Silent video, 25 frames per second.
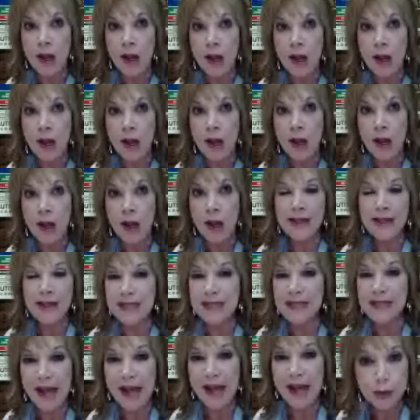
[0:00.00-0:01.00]
make them
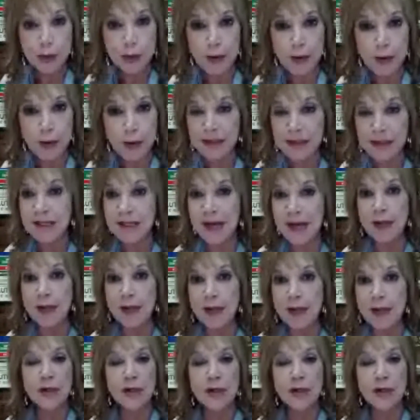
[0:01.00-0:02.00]
exaggerated in size or
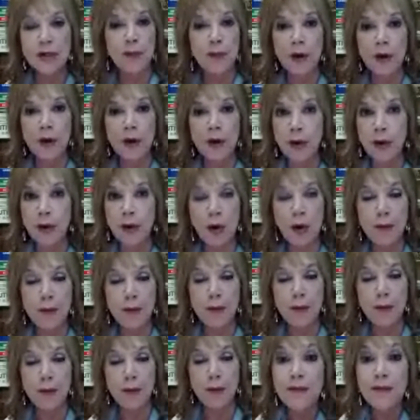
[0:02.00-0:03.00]
number, or make
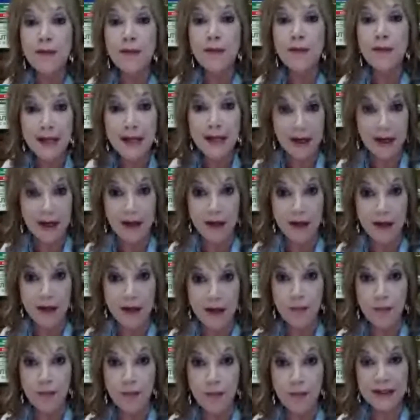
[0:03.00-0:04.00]
them funny
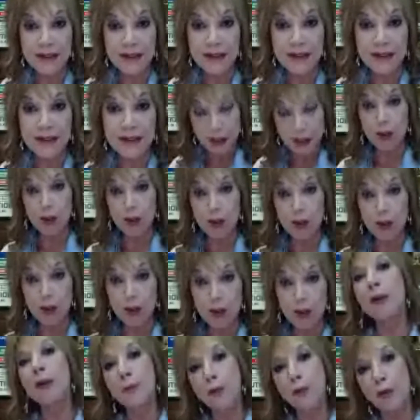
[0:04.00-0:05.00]
because it makes stronger
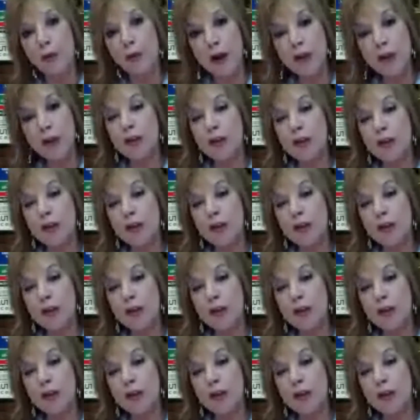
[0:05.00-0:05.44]
impressions.